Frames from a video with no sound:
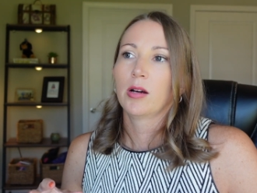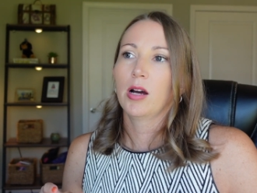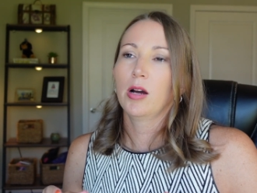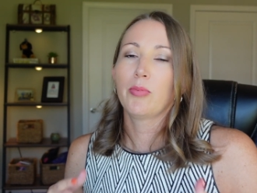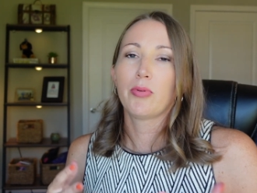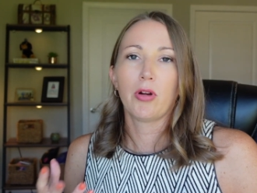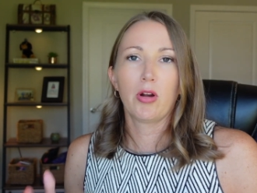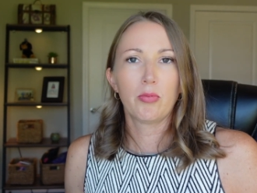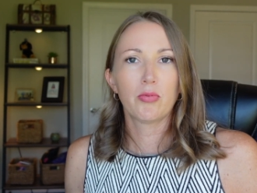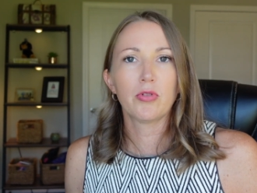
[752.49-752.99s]

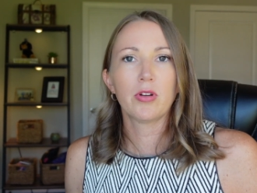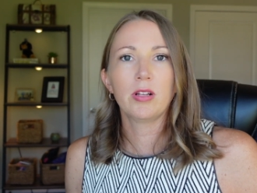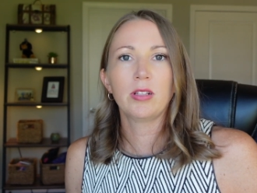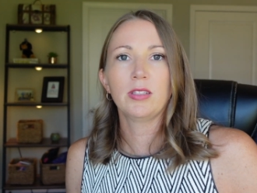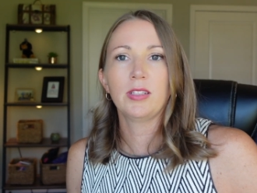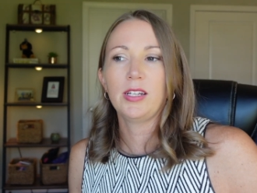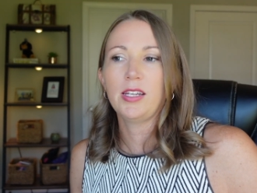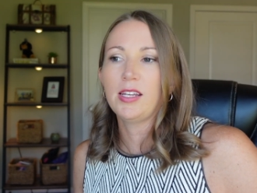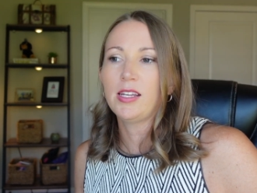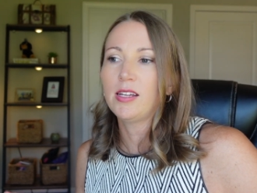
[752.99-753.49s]

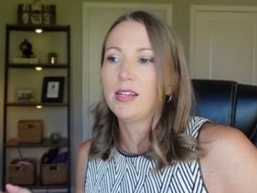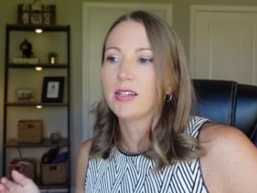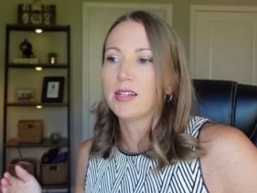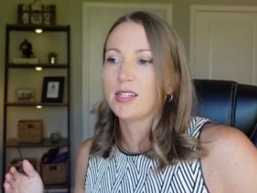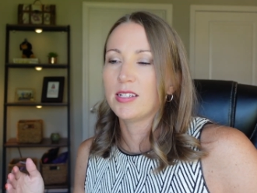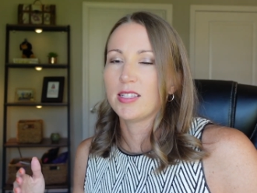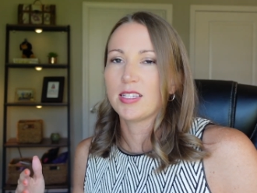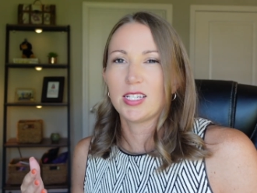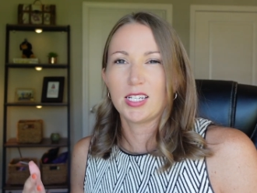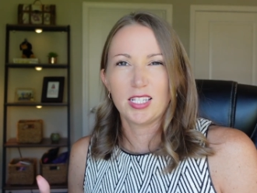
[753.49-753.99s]
appropriately
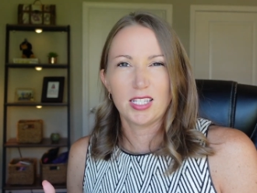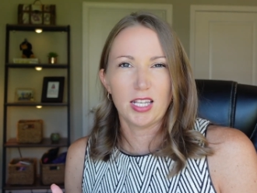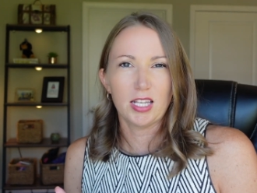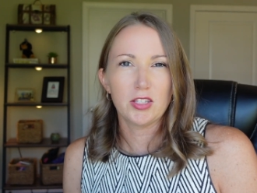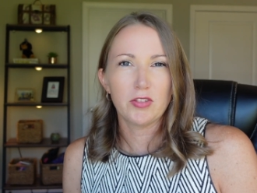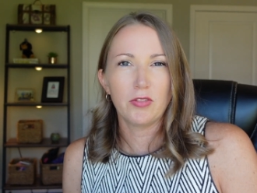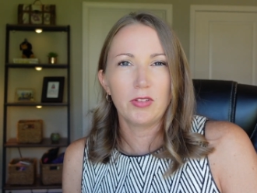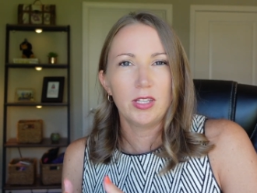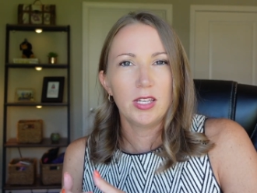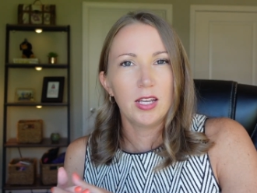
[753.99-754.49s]
and
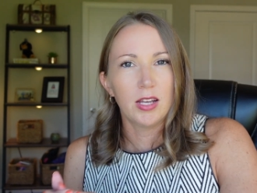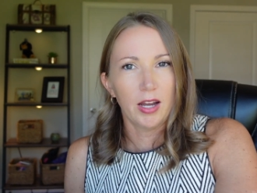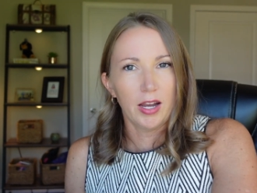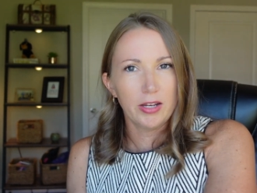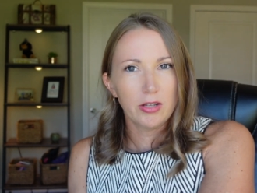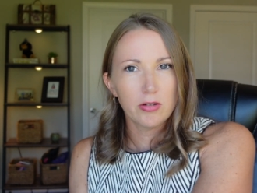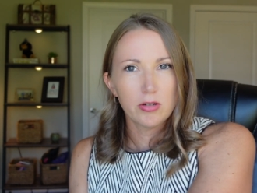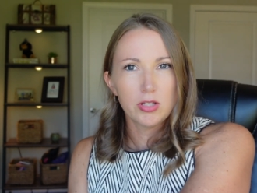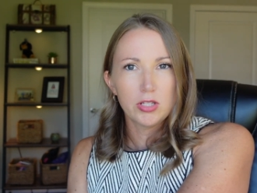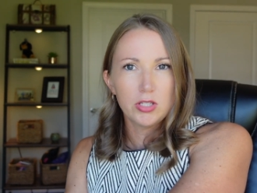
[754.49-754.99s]
successfully
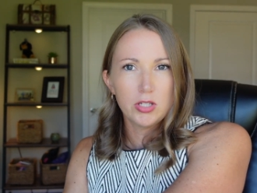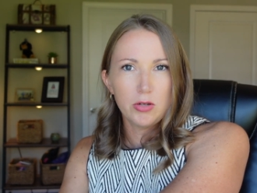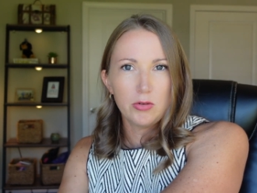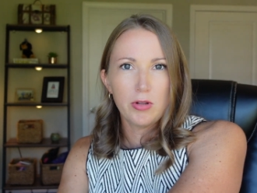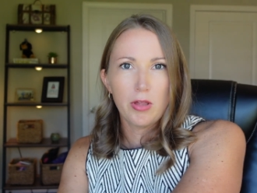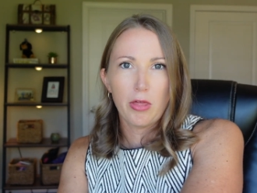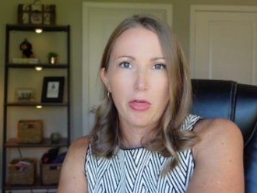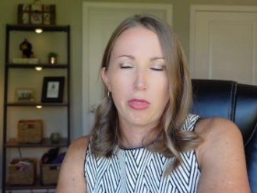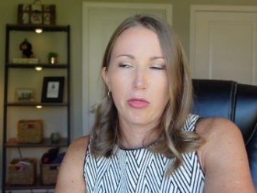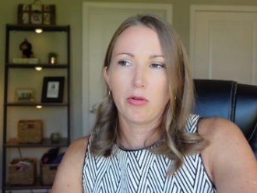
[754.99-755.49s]
guide your
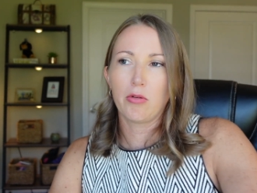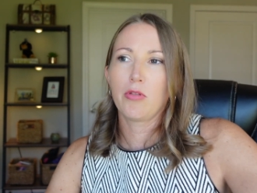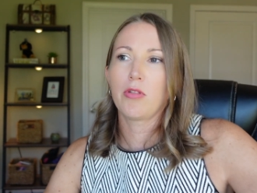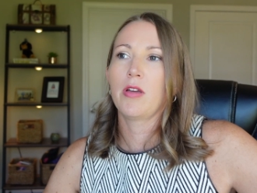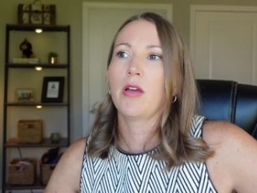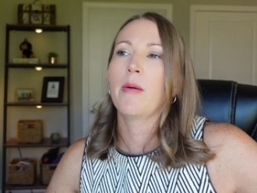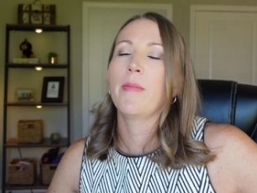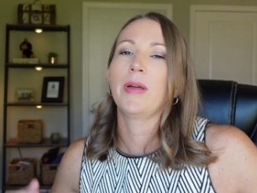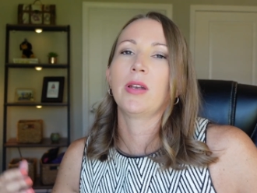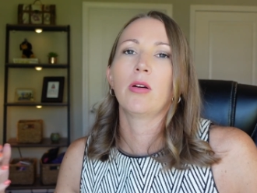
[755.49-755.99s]
student through
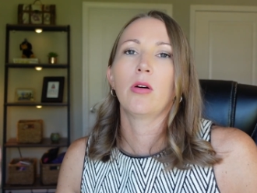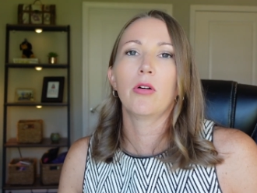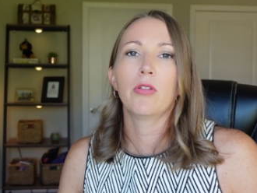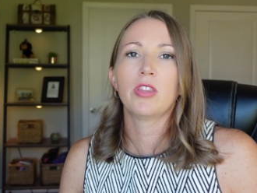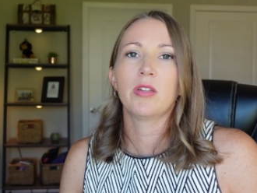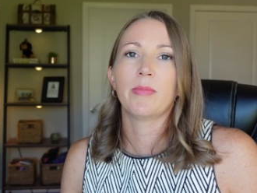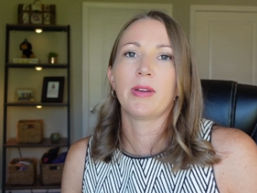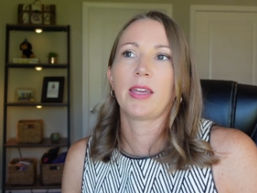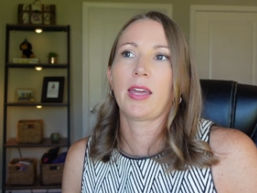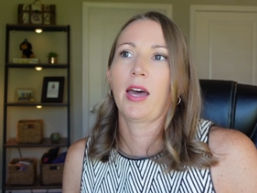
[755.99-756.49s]
them and hold
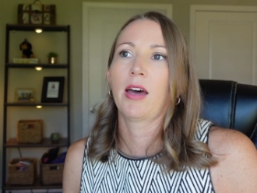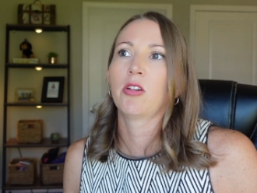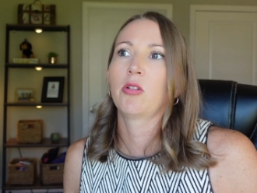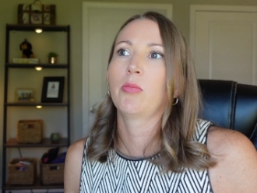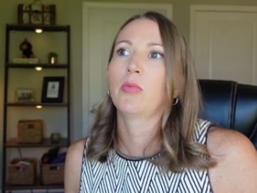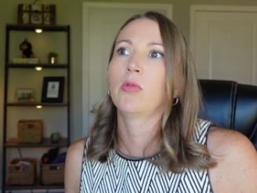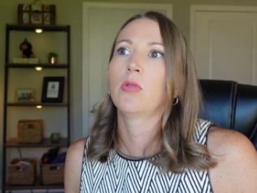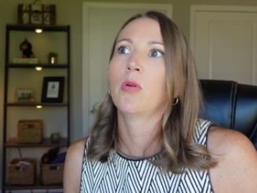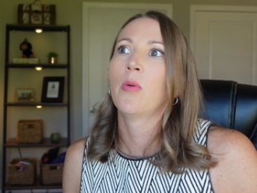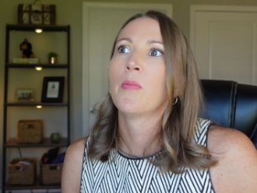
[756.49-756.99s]
them
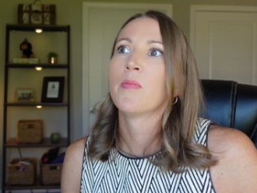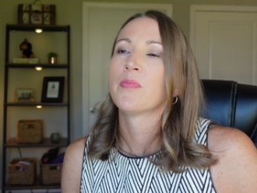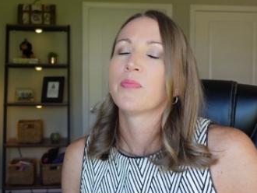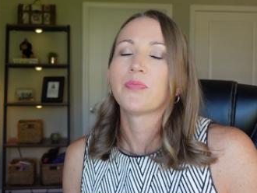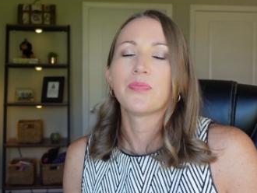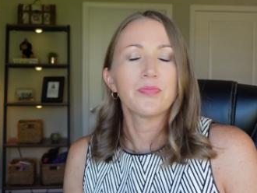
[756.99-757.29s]
accountable,